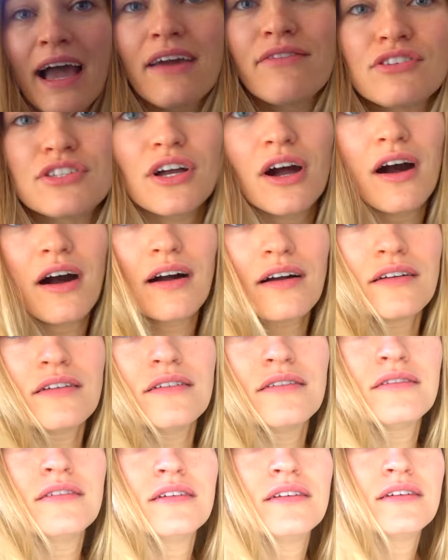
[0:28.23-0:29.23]
I have a dog.
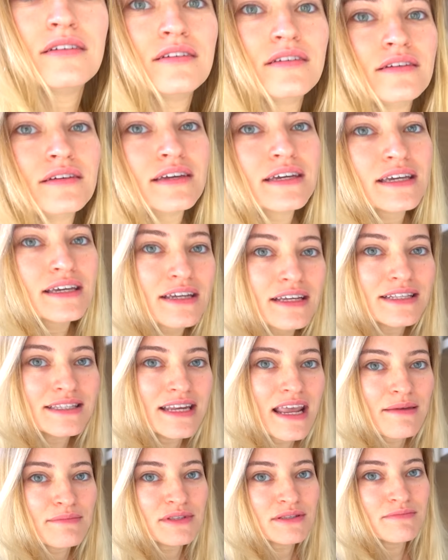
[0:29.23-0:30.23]
His
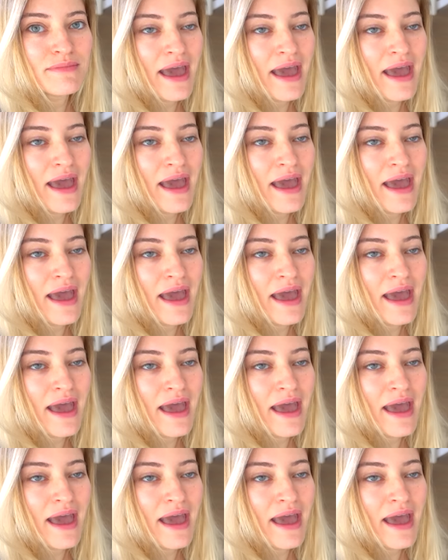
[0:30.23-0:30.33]
name's